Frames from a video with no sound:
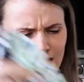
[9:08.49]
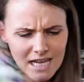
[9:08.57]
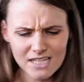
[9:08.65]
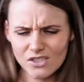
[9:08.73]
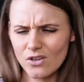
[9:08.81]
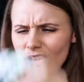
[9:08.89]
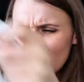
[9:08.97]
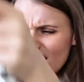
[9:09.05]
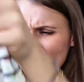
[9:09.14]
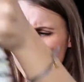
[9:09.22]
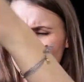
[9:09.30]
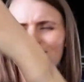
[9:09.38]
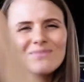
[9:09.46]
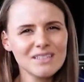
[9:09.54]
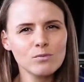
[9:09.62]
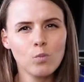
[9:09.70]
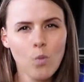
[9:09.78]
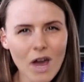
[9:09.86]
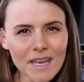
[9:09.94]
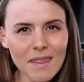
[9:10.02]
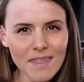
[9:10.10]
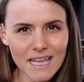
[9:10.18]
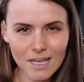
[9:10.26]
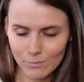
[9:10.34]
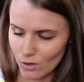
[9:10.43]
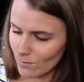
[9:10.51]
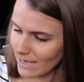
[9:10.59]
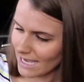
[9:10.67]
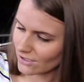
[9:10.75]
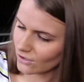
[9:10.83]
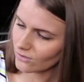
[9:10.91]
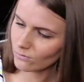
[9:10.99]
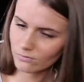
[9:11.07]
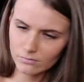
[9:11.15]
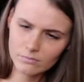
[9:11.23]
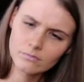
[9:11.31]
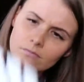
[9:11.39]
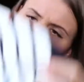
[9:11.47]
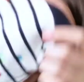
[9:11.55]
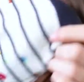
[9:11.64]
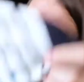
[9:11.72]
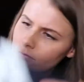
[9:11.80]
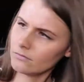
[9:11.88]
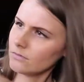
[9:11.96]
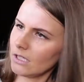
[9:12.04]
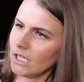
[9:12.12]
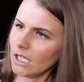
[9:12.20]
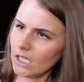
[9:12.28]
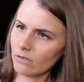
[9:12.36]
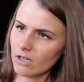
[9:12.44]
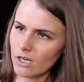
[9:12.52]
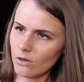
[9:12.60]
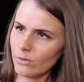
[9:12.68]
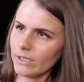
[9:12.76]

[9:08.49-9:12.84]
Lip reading: It's got this, one thing I'm not mad on, where are